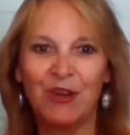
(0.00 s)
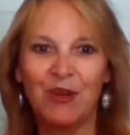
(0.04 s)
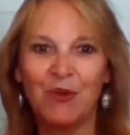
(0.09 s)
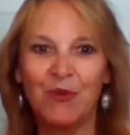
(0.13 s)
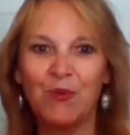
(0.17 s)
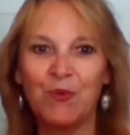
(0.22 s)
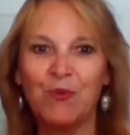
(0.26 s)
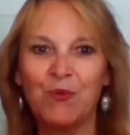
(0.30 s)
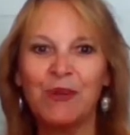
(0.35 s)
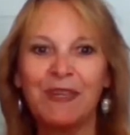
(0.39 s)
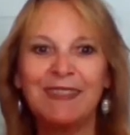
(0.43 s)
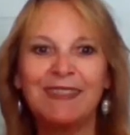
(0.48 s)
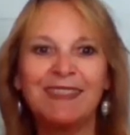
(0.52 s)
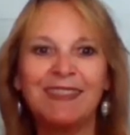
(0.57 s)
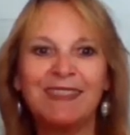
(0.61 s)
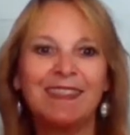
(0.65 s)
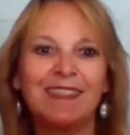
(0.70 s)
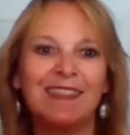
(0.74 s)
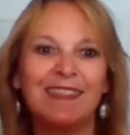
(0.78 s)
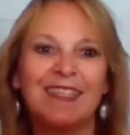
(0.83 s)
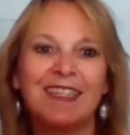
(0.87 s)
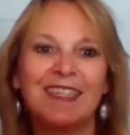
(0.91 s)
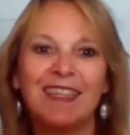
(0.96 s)
What's
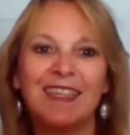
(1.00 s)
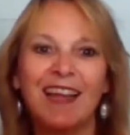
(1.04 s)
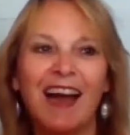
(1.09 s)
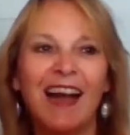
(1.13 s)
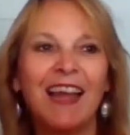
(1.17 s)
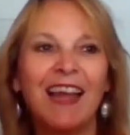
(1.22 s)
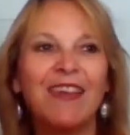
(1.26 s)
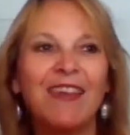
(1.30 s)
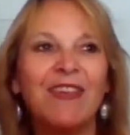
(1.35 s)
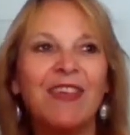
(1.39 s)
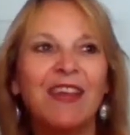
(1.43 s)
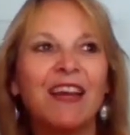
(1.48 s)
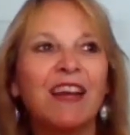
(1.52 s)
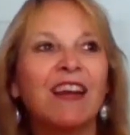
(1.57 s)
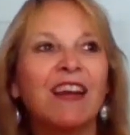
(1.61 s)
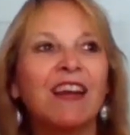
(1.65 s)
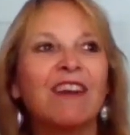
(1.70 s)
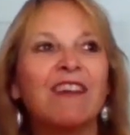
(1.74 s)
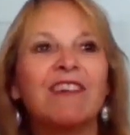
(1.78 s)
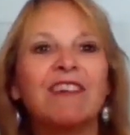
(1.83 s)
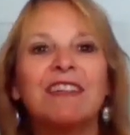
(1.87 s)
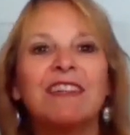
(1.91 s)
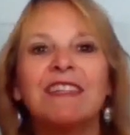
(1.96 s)
inside
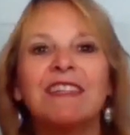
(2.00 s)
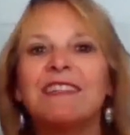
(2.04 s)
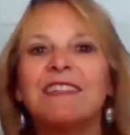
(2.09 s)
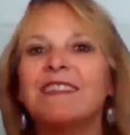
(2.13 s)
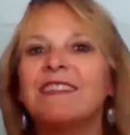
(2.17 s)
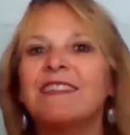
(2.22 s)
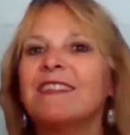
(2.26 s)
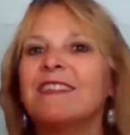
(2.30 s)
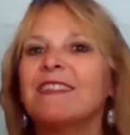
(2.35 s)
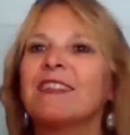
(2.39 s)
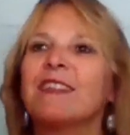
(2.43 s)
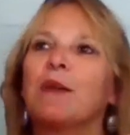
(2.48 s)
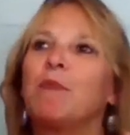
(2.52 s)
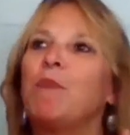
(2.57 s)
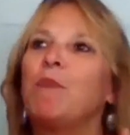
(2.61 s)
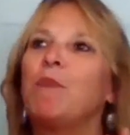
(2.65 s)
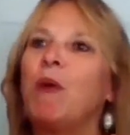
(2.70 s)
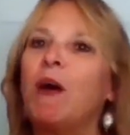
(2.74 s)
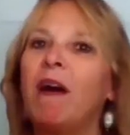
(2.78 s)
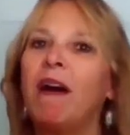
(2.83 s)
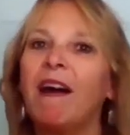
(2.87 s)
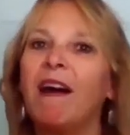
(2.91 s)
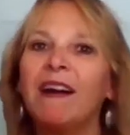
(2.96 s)
there is the
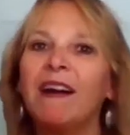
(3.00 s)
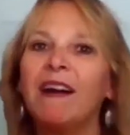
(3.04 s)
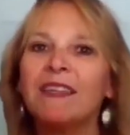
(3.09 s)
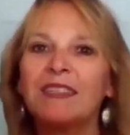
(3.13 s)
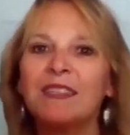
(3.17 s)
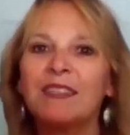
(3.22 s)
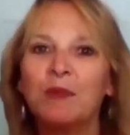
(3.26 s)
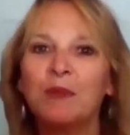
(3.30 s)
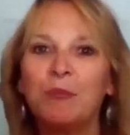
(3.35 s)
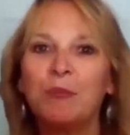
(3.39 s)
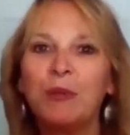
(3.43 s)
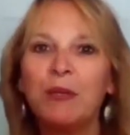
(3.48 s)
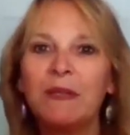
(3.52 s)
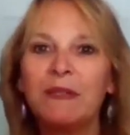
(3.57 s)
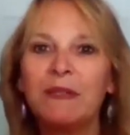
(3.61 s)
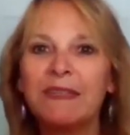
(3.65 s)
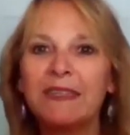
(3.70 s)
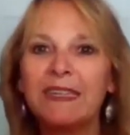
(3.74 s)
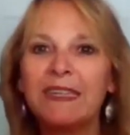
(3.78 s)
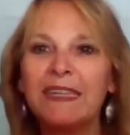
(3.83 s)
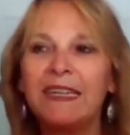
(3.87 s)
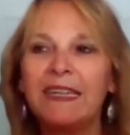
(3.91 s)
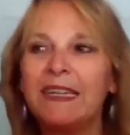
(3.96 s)

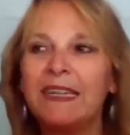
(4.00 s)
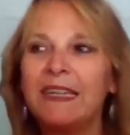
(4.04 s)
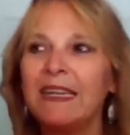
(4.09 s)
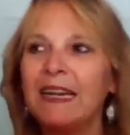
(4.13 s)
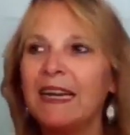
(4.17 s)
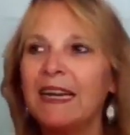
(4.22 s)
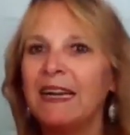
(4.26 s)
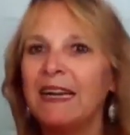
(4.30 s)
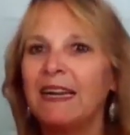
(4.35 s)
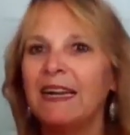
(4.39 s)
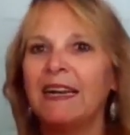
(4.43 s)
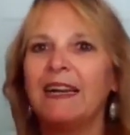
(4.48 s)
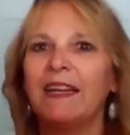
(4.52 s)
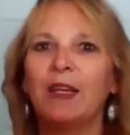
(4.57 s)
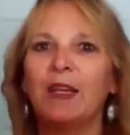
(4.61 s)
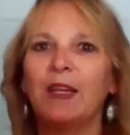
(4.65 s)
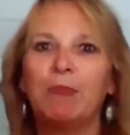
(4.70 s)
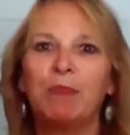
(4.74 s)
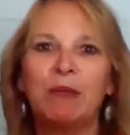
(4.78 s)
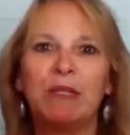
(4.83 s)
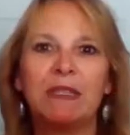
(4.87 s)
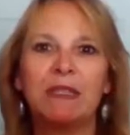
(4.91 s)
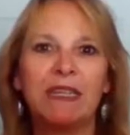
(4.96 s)
possibility and the
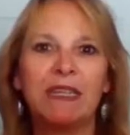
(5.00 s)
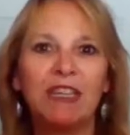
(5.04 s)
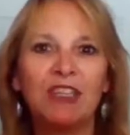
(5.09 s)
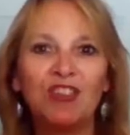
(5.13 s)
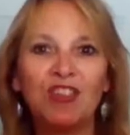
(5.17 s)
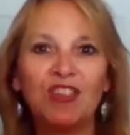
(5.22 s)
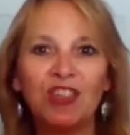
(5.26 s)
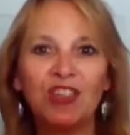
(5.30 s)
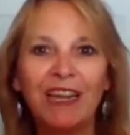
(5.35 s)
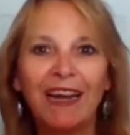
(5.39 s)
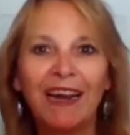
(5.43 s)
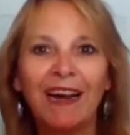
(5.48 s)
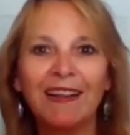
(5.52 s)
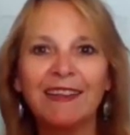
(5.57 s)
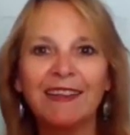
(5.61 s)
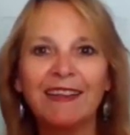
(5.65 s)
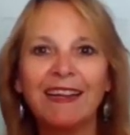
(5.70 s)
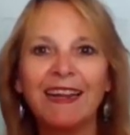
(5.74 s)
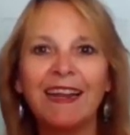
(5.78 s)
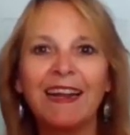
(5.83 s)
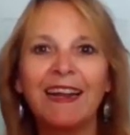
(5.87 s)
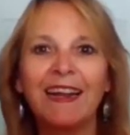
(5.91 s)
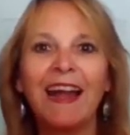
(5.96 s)

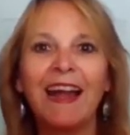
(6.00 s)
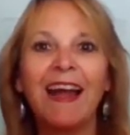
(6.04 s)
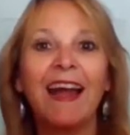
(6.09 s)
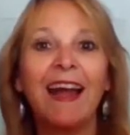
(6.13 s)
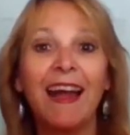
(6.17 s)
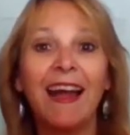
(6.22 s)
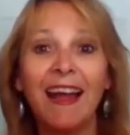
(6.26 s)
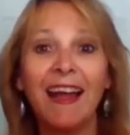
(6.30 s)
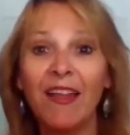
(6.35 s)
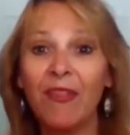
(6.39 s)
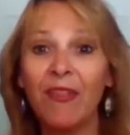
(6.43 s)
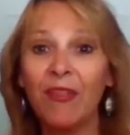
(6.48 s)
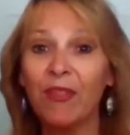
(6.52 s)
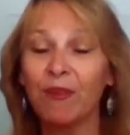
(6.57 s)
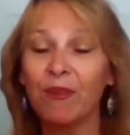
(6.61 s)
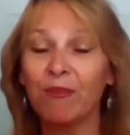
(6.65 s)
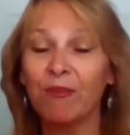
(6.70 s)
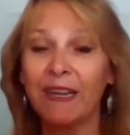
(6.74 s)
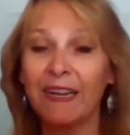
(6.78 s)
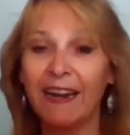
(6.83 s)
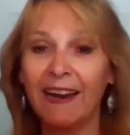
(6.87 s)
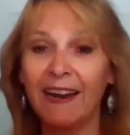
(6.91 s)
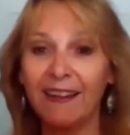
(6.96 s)
potentiality and the
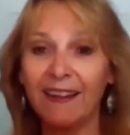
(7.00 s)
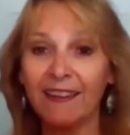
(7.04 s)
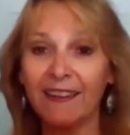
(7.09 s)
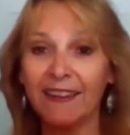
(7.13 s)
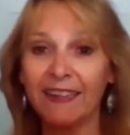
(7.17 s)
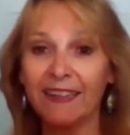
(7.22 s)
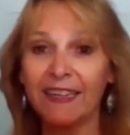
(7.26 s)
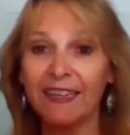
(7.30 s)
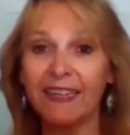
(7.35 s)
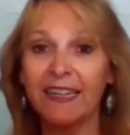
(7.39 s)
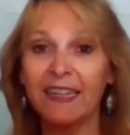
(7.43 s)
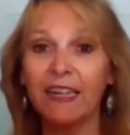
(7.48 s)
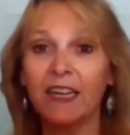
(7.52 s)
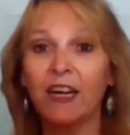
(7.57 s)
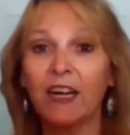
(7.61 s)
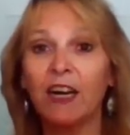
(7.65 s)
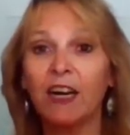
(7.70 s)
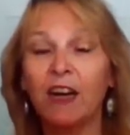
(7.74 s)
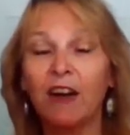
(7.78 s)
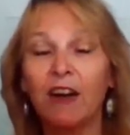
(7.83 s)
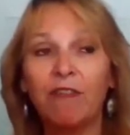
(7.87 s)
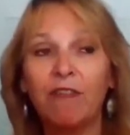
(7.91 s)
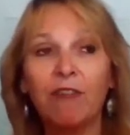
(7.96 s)
reality
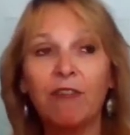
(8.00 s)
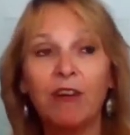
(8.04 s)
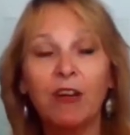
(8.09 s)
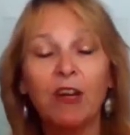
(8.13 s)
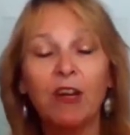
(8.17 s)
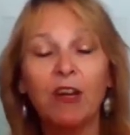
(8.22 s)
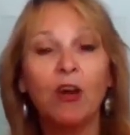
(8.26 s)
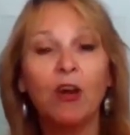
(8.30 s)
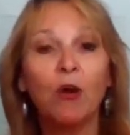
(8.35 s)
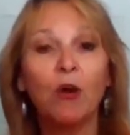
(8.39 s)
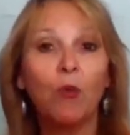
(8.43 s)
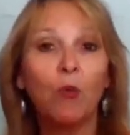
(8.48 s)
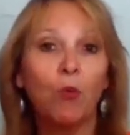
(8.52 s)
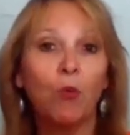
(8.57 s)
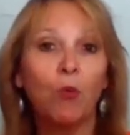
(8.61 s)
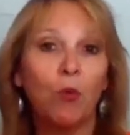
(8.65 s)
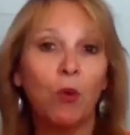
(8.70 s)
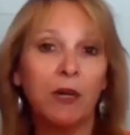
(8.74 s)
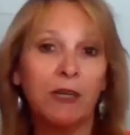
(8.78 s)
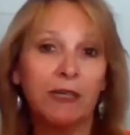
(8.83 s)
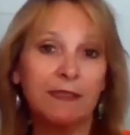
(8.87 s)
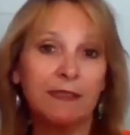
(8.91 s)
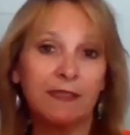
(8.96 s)
of
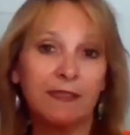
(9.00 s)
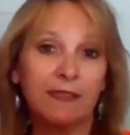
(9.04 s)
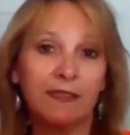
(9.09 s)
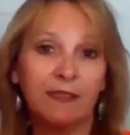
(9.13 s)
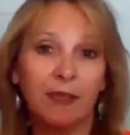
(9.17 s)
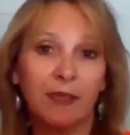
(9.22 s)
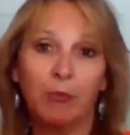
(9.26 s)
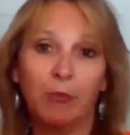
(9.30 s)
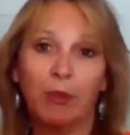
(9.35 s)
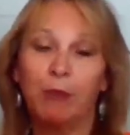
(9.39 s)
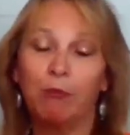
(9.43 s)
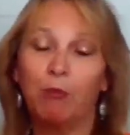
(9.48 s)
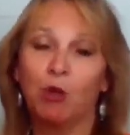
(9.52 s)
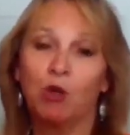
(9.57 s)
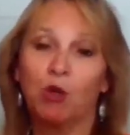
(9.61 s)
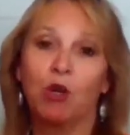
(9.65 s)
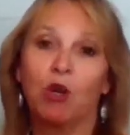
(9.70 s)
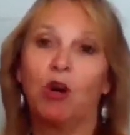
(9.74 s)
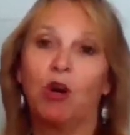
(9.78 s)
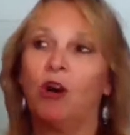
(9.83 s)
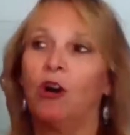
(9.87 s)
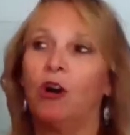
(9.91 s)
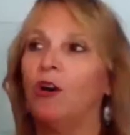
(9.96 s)
what some people
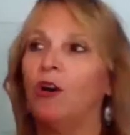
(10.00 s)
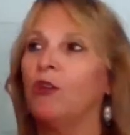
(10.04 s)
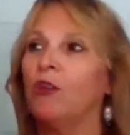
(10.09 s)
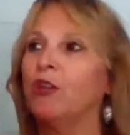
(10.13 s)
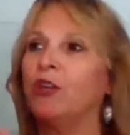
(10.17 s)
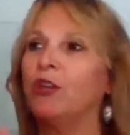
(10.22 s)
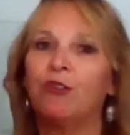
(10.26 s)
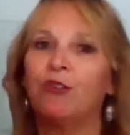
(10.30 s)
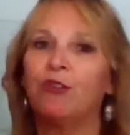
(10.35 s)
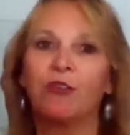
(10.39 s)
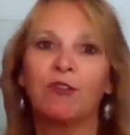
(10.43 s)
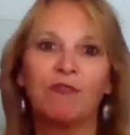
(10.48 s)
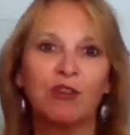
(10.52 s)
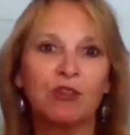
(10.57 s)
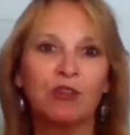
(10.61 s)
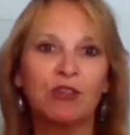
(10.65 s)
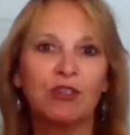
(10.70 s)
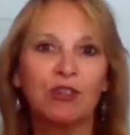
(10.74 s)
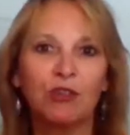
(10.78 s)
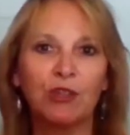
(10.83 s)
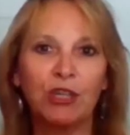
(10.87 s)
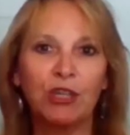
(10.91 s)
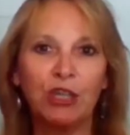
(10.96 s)
call the
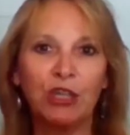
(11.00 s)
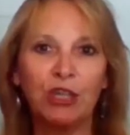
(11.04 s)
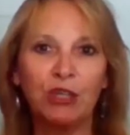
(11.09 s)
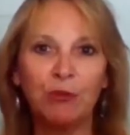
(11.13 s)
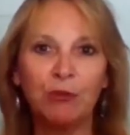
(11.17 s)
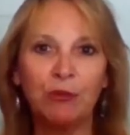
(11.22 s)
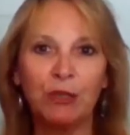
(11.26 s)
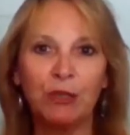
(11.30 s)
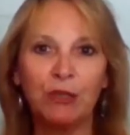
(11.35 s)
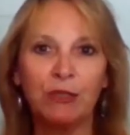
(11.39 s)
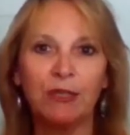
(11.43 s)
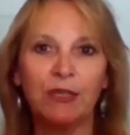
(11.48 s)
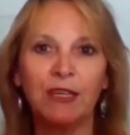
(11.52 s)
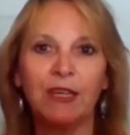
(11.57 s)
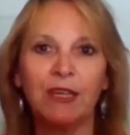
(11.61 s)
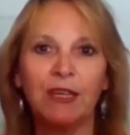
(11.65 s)
universal human,